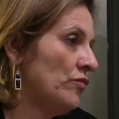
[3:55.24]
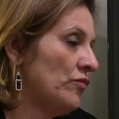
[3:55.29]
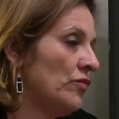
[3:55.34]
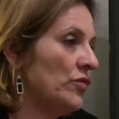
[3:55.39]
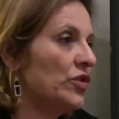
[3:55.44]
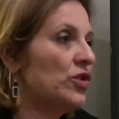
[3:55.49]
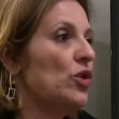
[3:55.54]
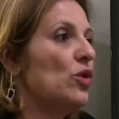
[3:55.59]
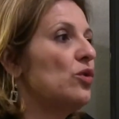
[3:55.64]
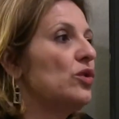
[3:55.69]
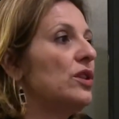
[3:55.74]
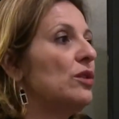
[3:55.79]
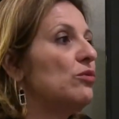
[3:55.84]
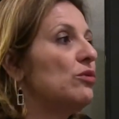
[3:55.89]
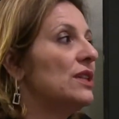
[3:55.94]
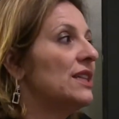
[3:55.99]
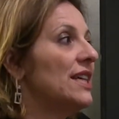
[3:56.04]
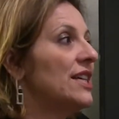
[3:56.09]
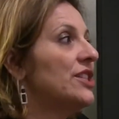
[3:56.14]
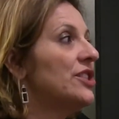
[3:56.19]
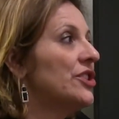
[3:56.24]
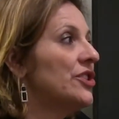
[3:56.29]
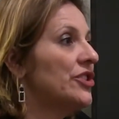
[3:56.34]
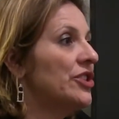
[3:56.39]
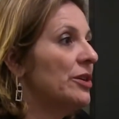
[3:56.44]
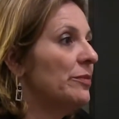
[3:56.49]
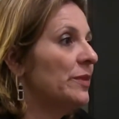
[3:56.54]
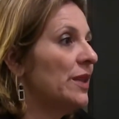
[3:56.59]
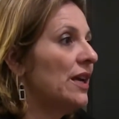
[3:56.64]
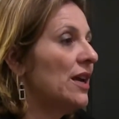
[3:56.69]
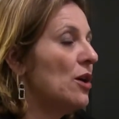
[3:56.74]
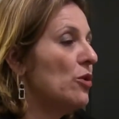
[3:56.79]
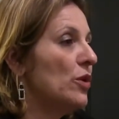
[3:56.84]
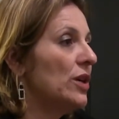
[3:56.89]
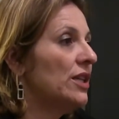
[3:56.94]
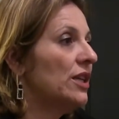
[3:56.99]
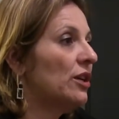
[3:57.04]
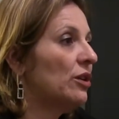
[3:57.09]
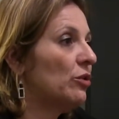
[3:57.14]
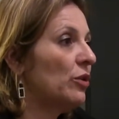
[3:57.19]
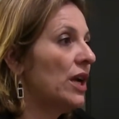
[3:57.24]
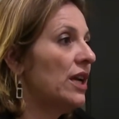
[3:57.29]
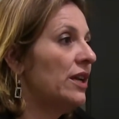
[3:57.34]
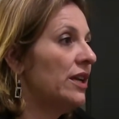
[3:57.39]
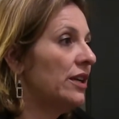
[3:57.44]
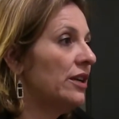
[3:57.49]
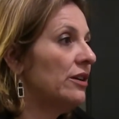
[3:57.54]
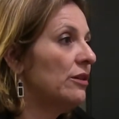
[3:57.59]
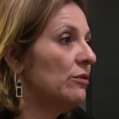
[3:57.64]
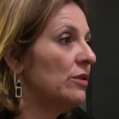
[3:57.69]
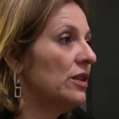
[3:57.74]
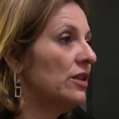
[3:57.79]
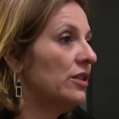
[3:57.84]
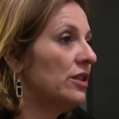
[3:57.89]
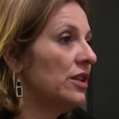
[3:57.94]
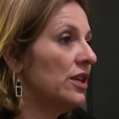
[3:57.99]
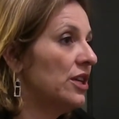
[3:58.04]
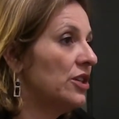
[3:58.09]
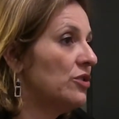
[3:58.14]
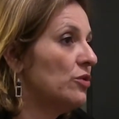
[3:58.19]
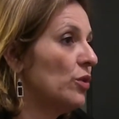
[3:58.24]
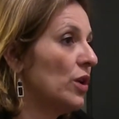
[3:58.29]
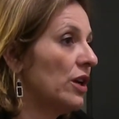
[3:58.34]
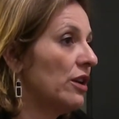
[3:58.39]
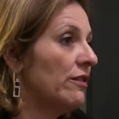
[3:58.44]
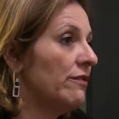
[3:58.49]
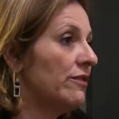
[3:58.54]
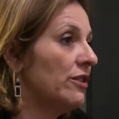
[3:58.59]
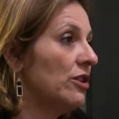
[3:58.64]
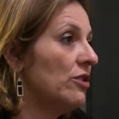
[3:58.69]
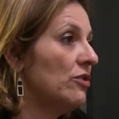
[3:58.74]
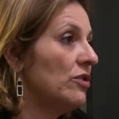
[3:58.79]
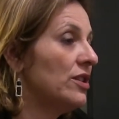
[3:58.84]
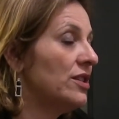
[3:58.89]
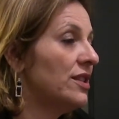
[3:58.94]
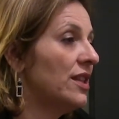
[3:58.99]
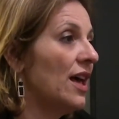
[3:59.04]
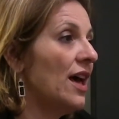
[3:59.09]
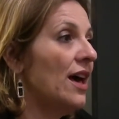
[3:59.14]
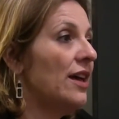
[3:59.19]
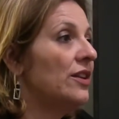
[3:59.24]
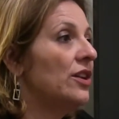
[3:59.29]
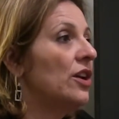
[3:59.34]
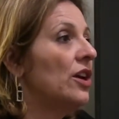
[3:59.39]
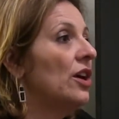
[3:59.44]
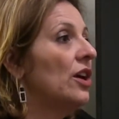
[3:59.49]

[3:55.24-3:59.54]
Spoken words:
So the relationship that I want to create here with each one of you is that,